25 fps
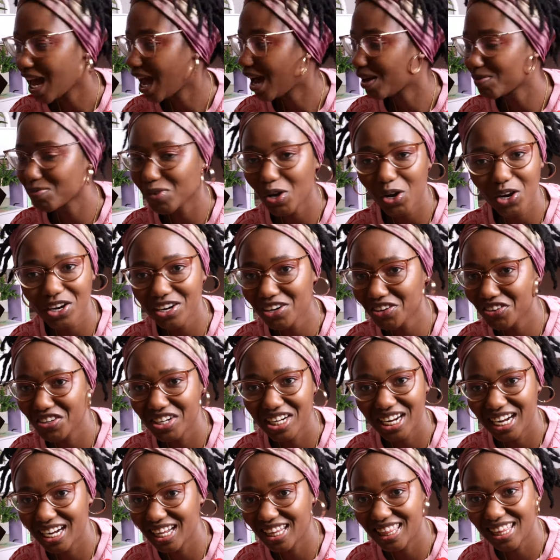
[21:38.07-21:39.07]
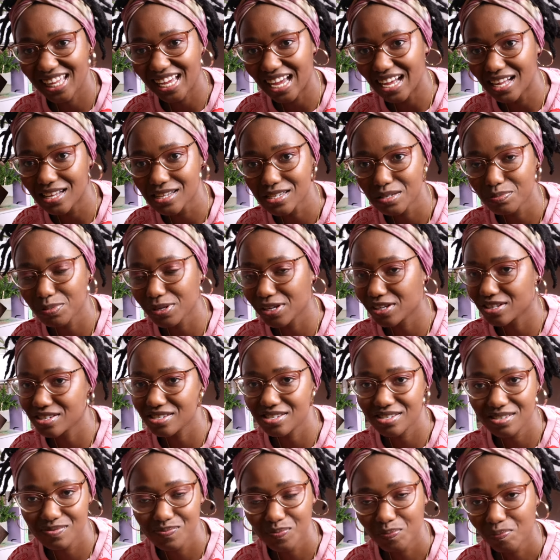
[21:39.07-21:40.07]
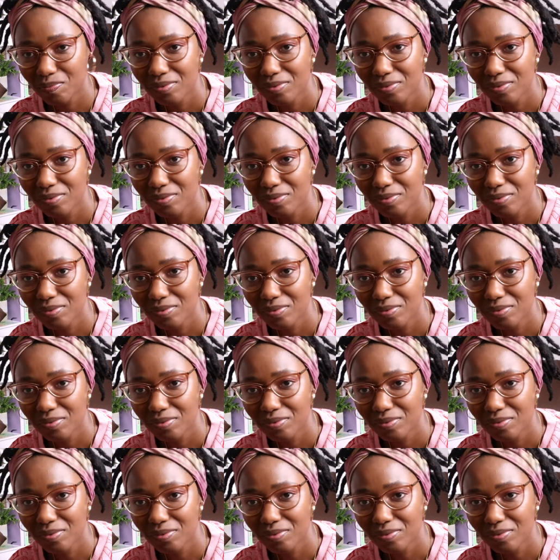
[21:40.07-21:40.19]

I'm not going to read anything else because